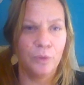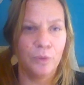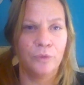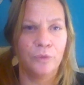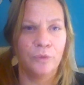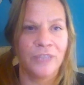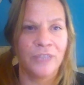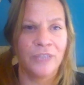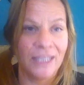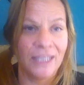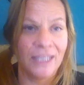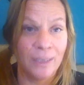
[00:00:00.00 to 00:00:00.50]
who
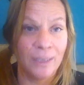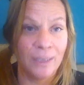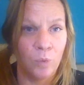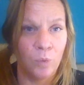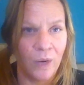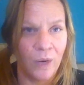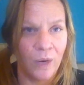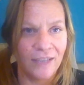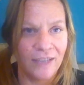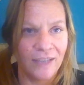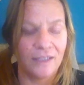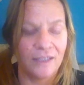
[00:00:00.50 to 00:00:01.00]
really
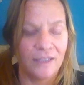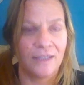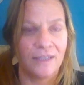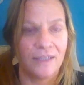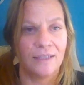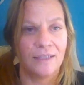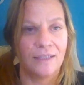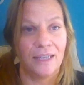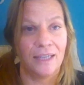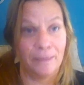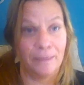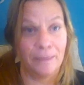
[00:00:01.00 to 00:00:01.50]
want to
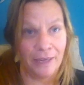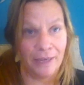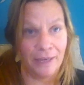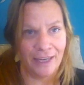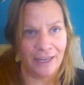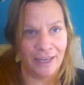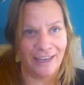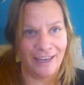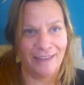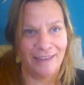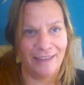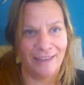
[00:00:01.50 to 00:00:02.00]
see
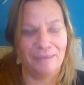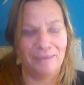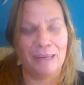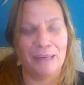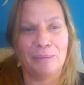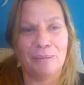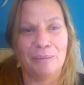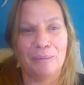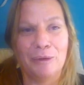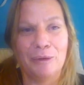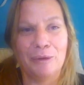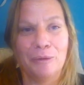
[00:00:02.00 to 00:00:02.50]
me and
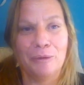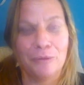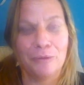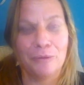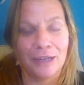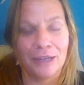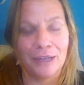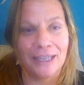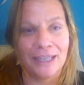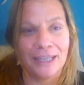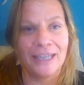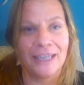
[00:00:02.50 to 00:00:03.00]
people who
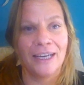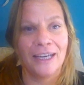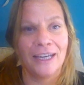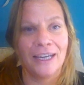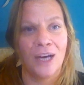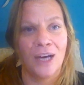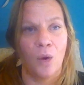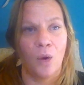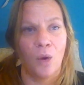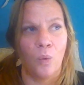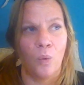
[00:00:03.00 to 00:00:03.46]
really